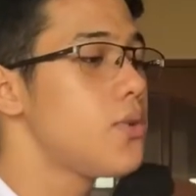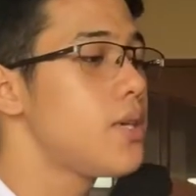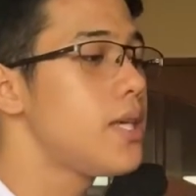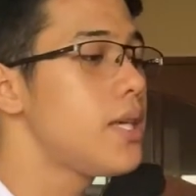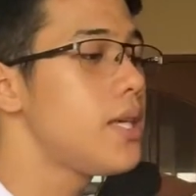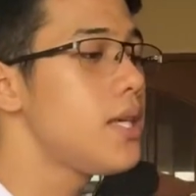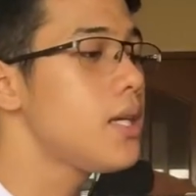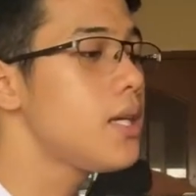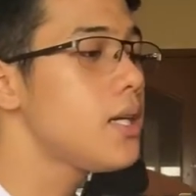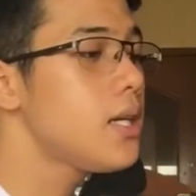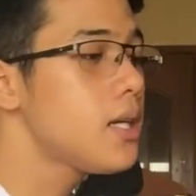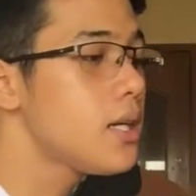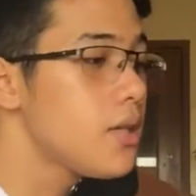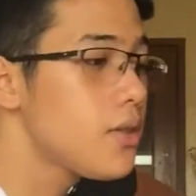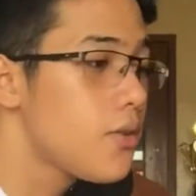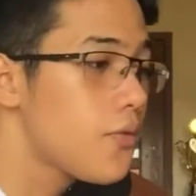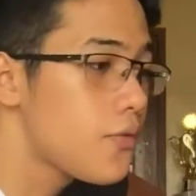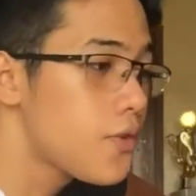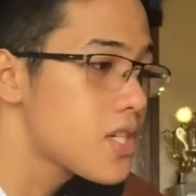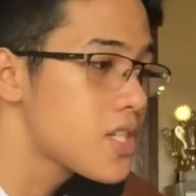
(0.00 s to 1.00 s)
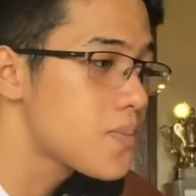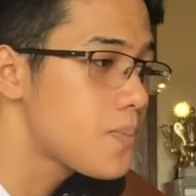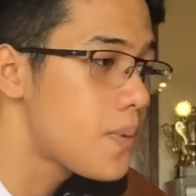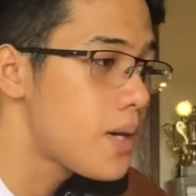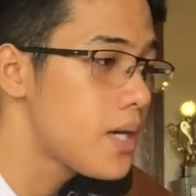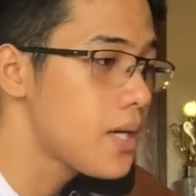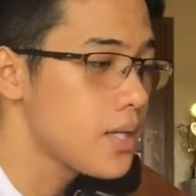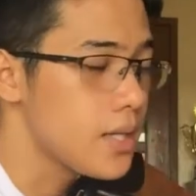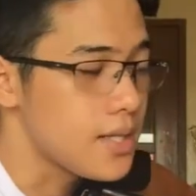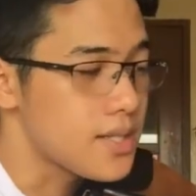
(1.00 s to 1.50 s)
here in the first
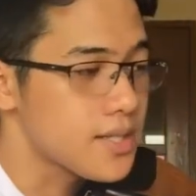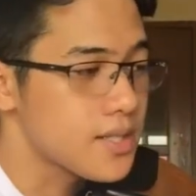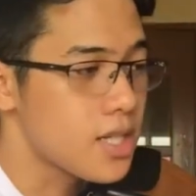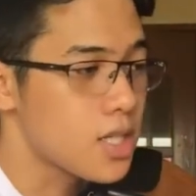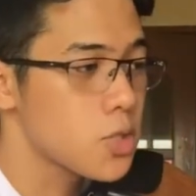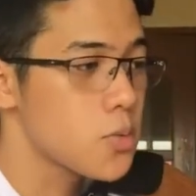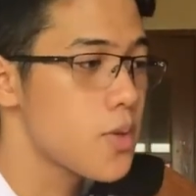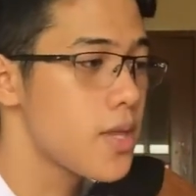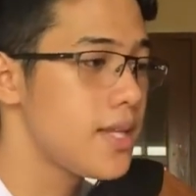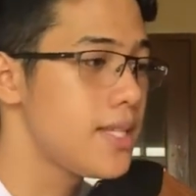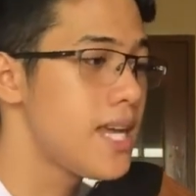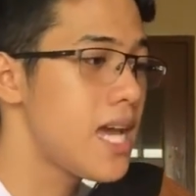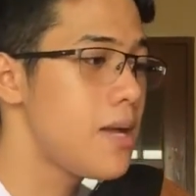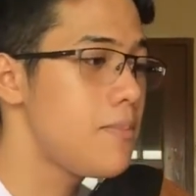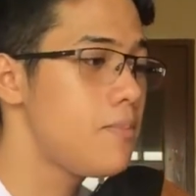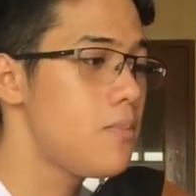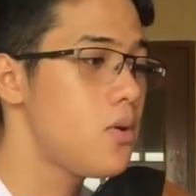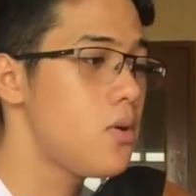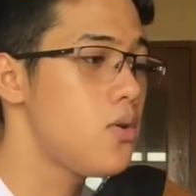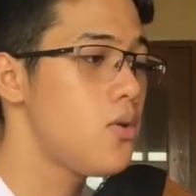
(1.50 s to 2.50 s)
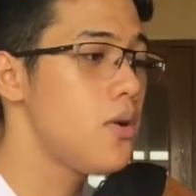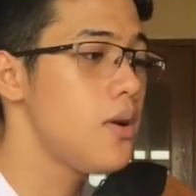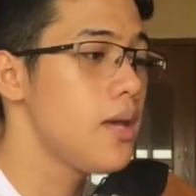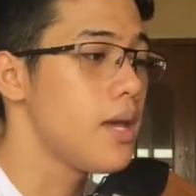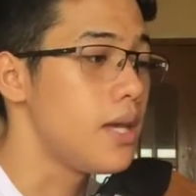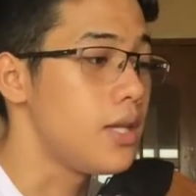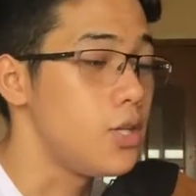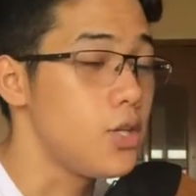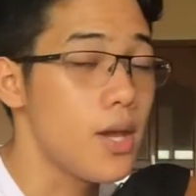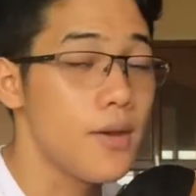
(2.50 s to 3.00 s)
part, it starts with a down bow,
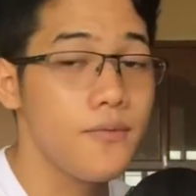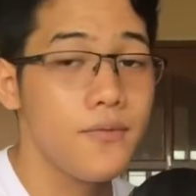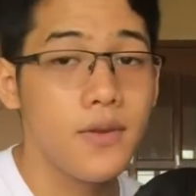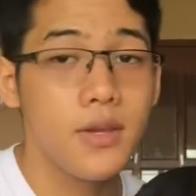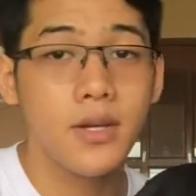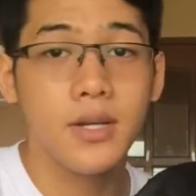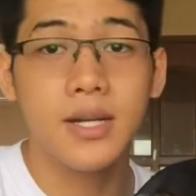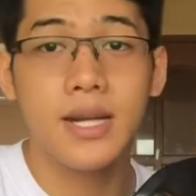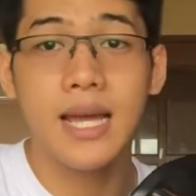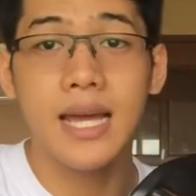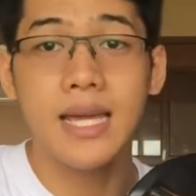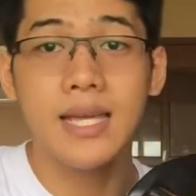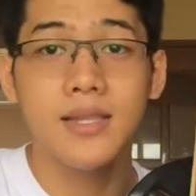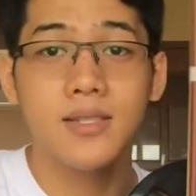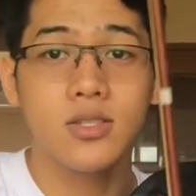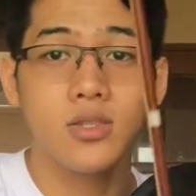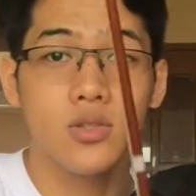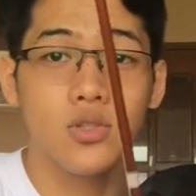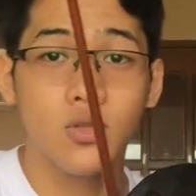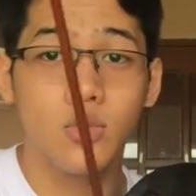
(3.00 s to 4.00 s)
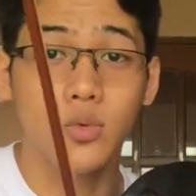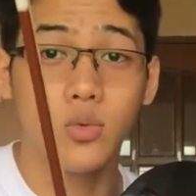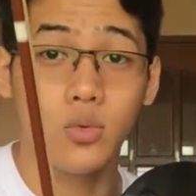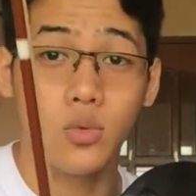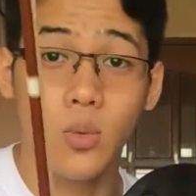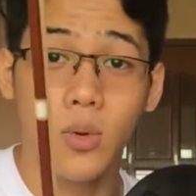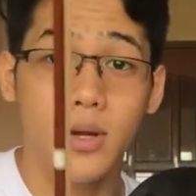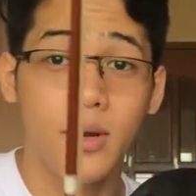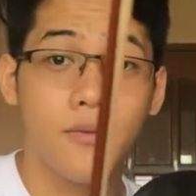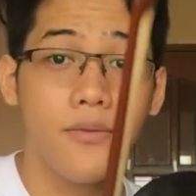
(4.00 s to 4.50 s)
and you have finger guide, so you
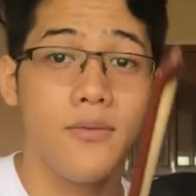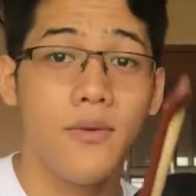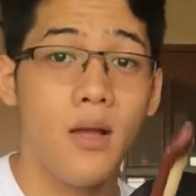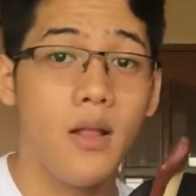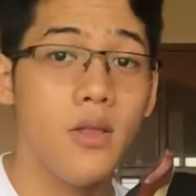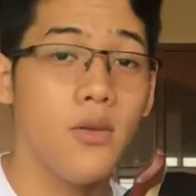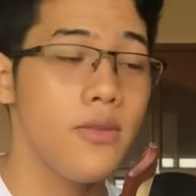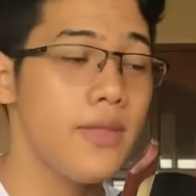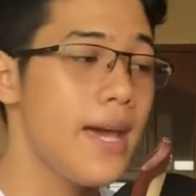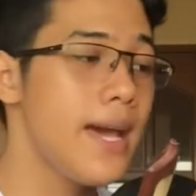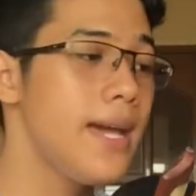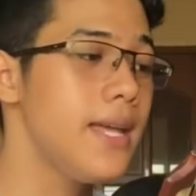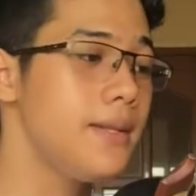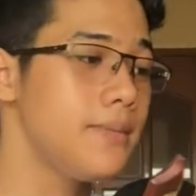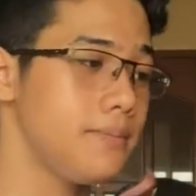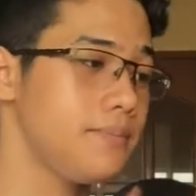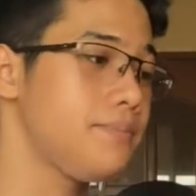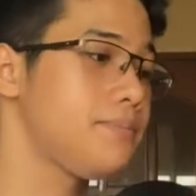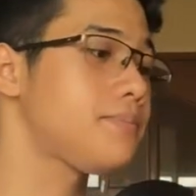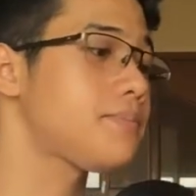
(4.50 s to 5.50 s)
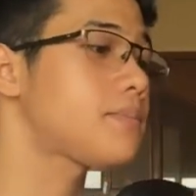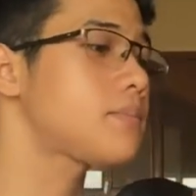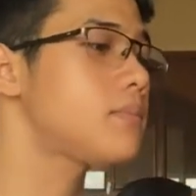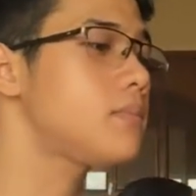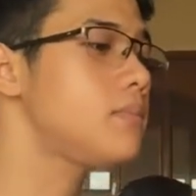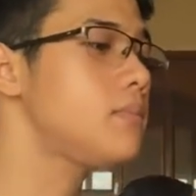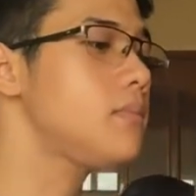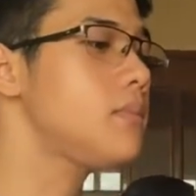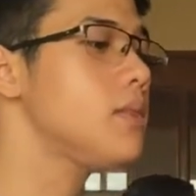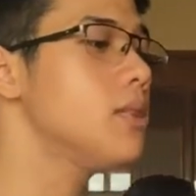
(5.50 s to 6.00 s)
want to follow that.
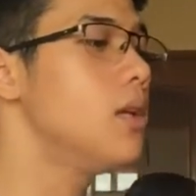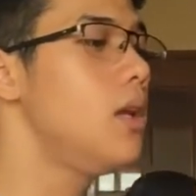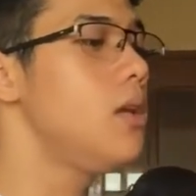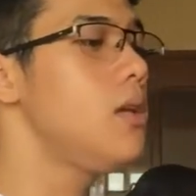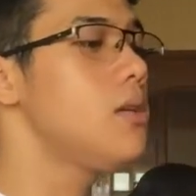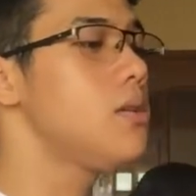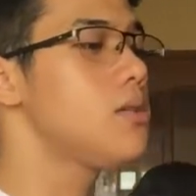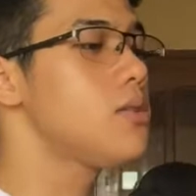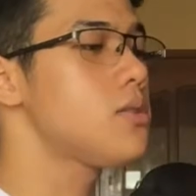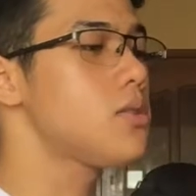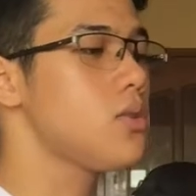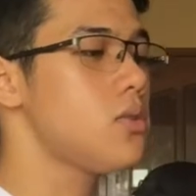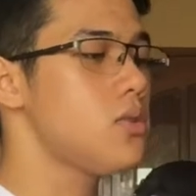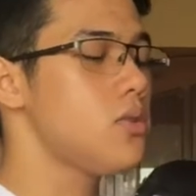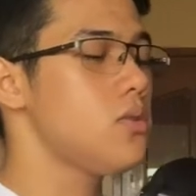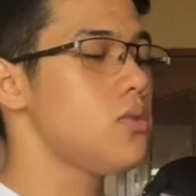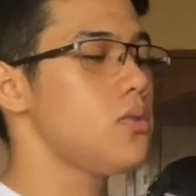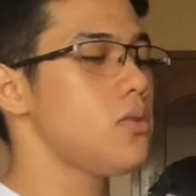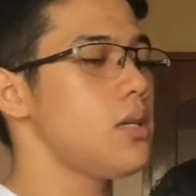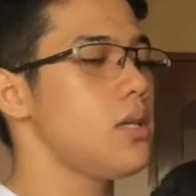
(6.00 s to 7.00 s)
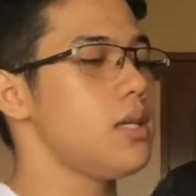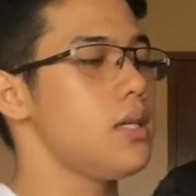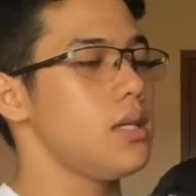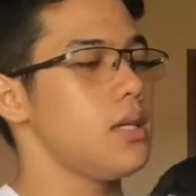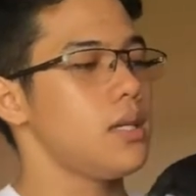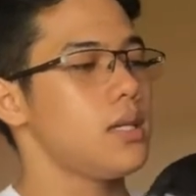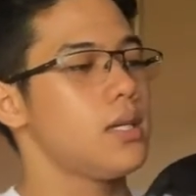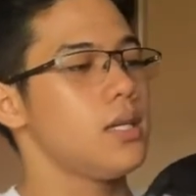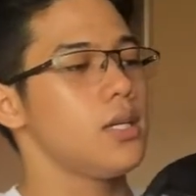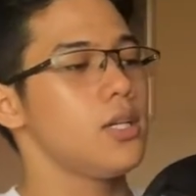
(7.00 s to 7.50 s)
So
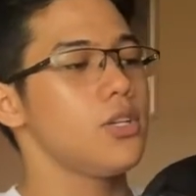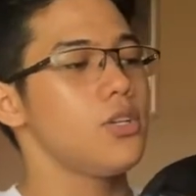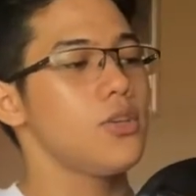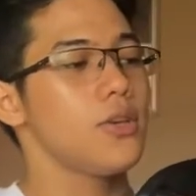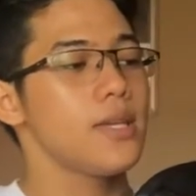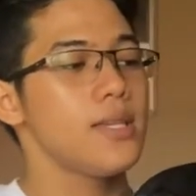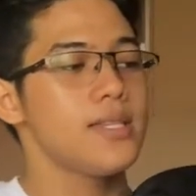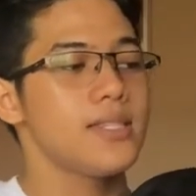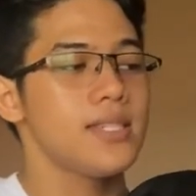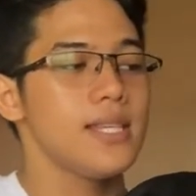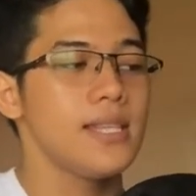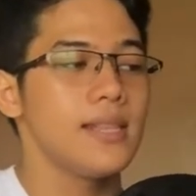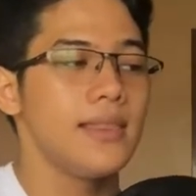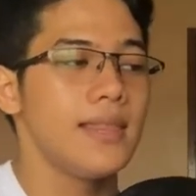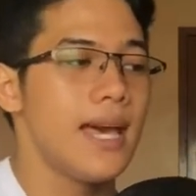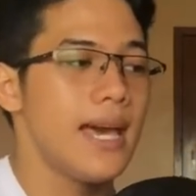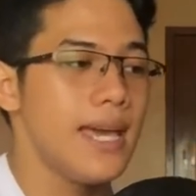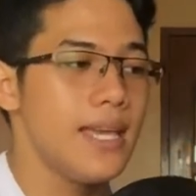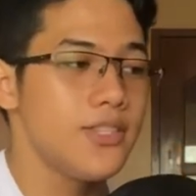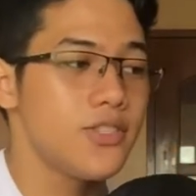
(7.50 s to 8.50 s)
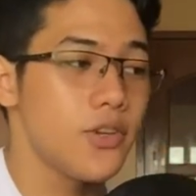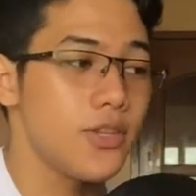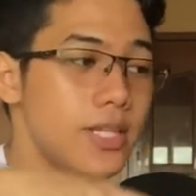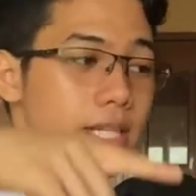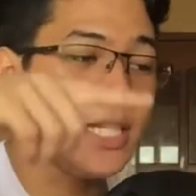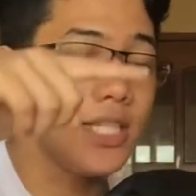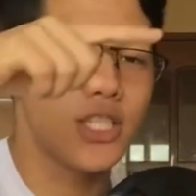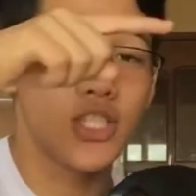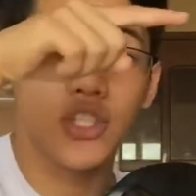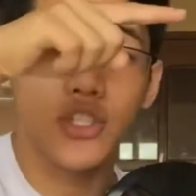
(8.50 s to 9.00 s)
here you can see lines on
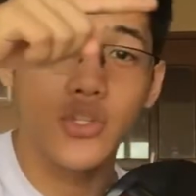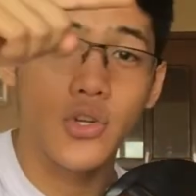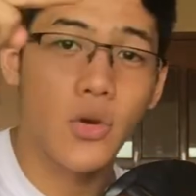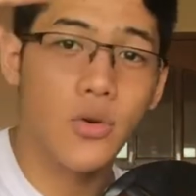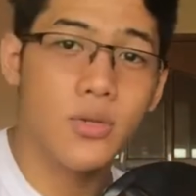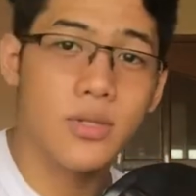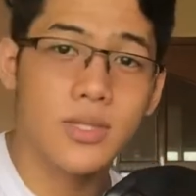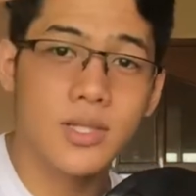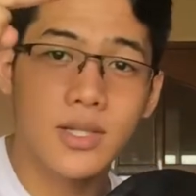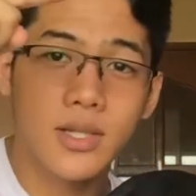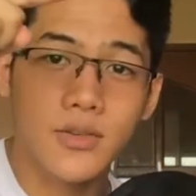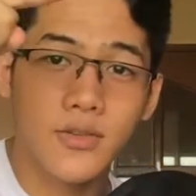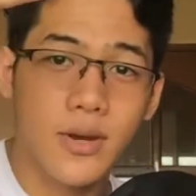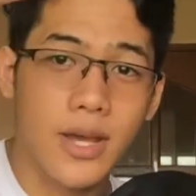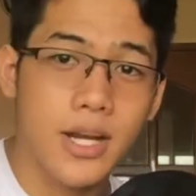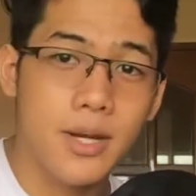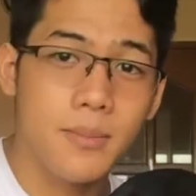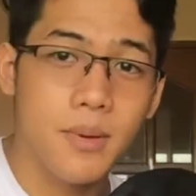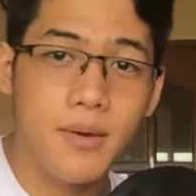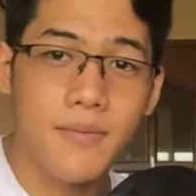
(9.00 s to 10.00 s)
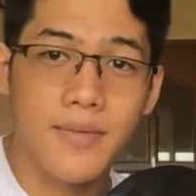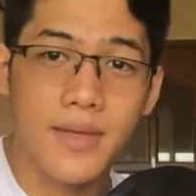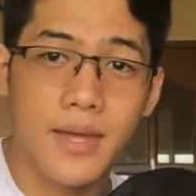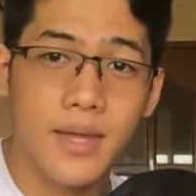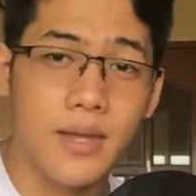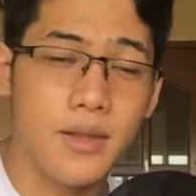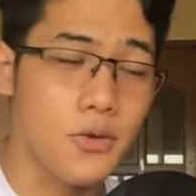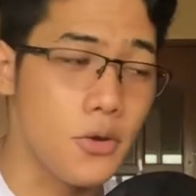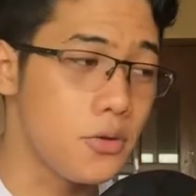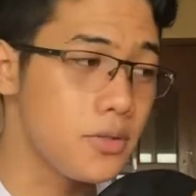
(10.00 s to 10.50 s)
each note, right above
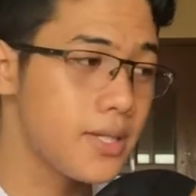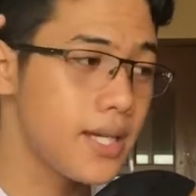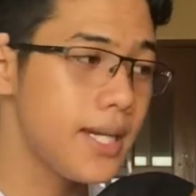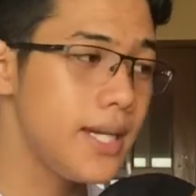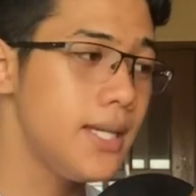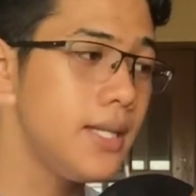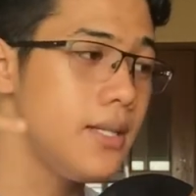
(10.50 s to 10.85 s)
the note head.